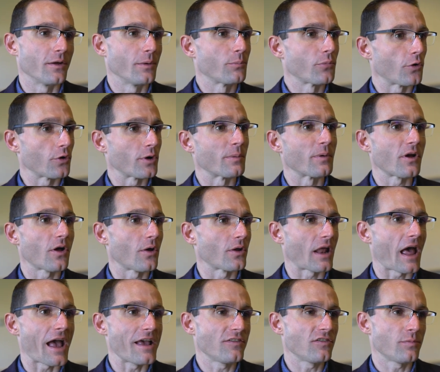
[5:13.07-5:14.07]
a program called
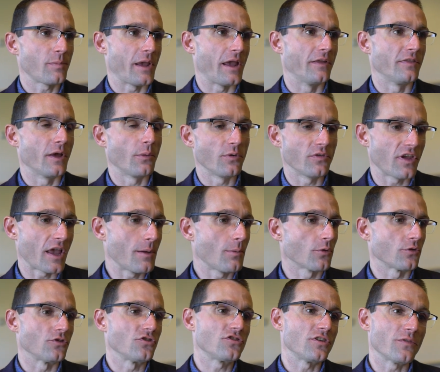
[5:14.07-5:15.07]
I SPAN that was able
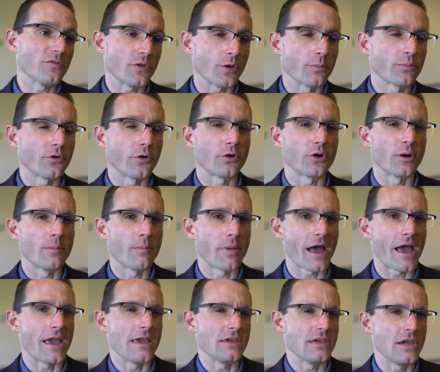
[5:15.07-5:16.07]
to shift their program
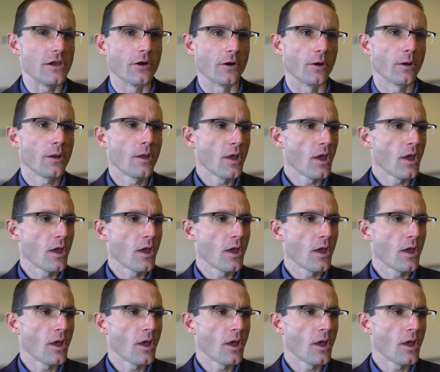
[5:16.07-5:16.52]
by a year.